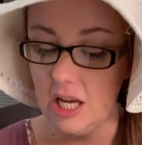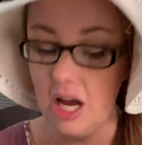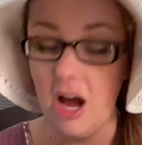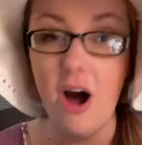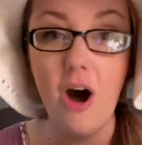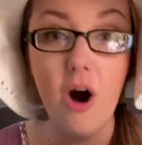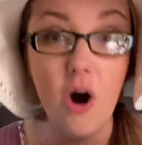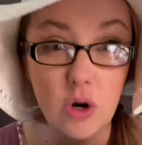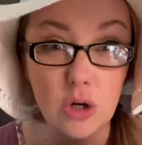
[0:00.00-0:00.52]

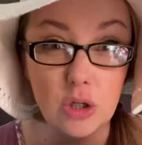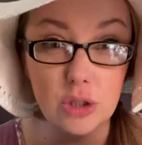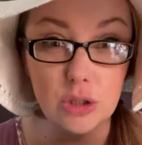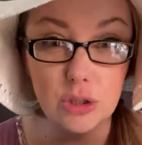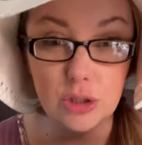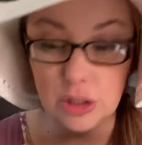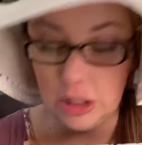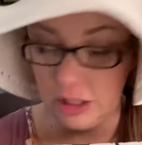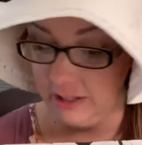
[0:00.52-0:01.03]

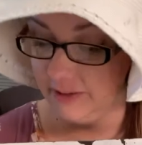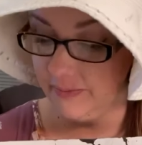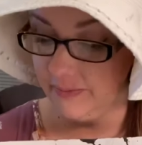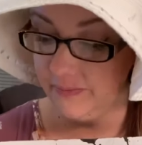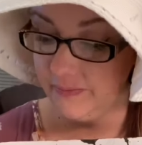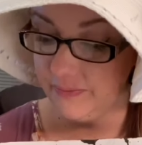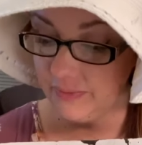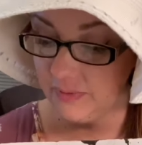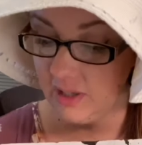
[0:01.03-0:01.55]
R.
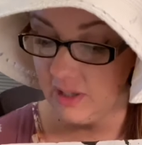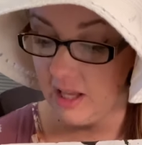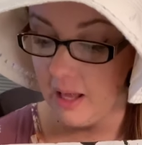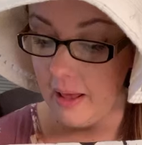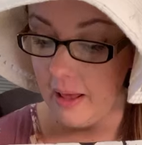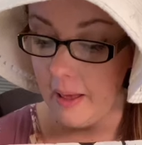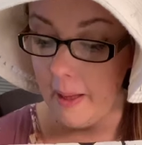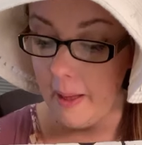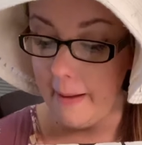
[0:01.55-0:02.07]

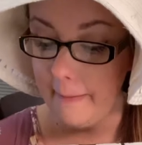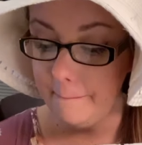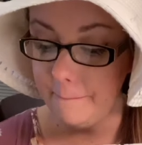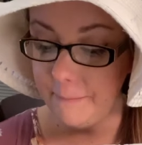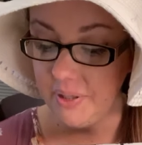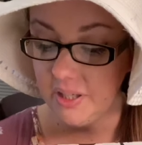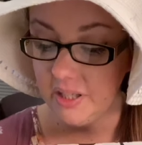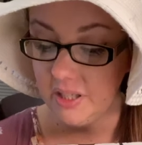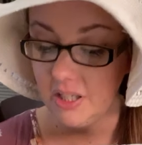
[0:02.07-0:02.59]
P.
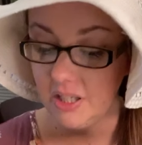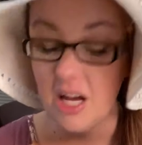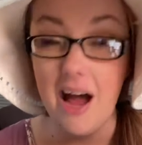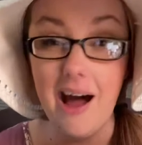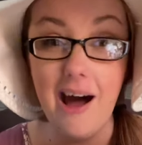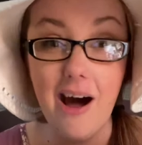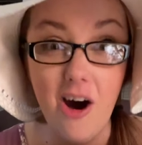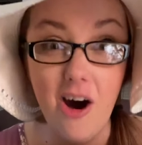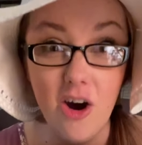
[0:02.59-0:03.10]

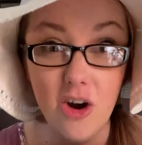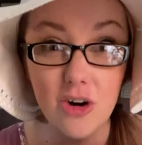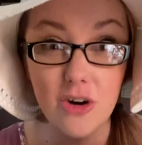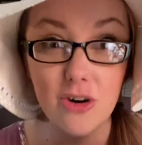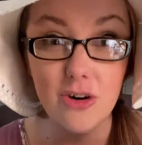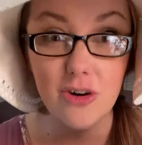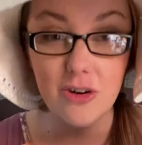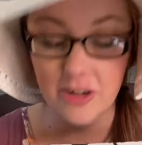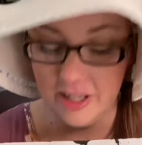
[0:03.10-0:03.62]

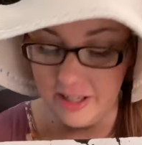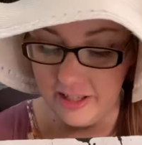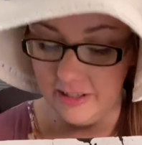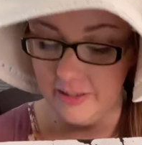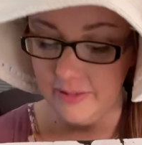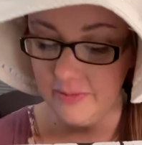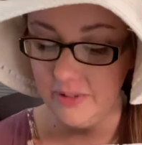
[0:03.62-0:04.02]
Ark.